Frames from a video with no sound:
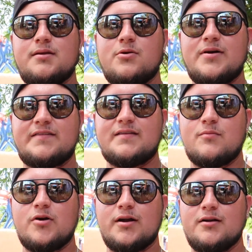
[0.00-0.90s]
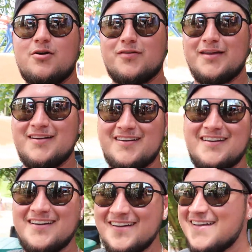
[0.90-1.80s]
It went somewhere over there.
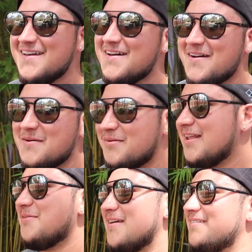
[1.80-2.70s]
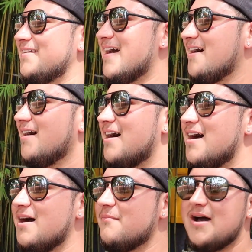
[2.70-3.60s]
But anyways, yeah,
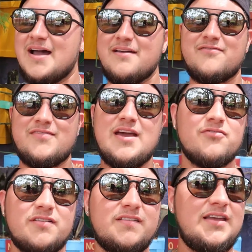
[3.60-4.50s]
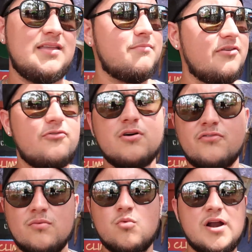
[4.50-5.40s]
I've never seen them before
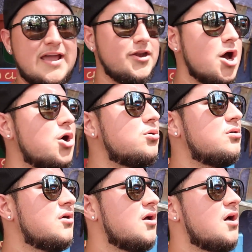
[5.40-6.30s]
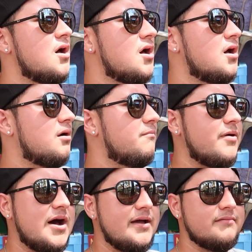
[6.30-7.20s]
from what I know,
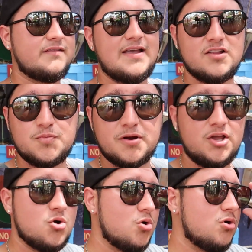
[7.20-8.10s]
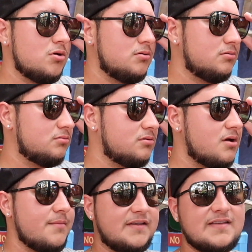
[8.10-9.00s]
but sounds pretty cool.
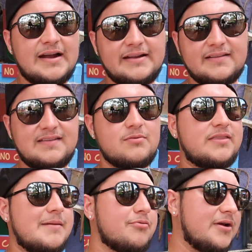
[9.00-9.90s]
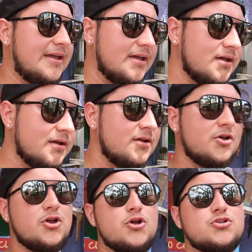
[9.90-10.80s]
I'm excited to see what they bring
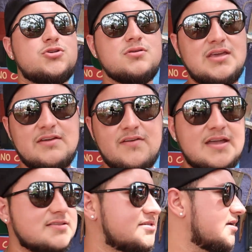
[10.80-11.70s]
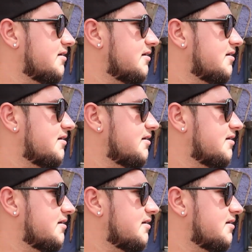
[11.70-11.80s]
to the event.